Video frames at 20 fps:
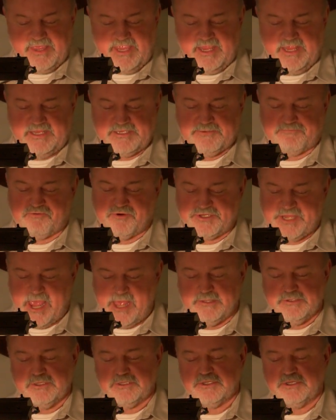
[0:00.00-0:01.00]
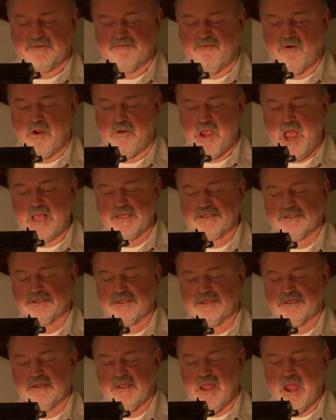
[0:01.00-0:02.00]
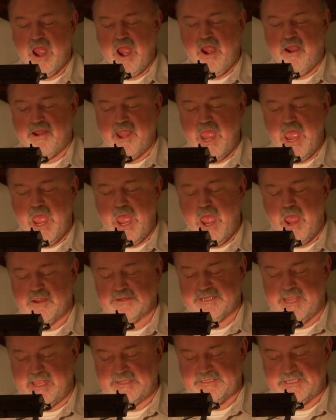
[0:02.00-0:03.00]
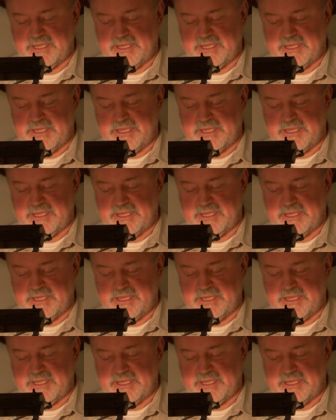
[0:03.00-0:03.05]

these presents for us, our heirs and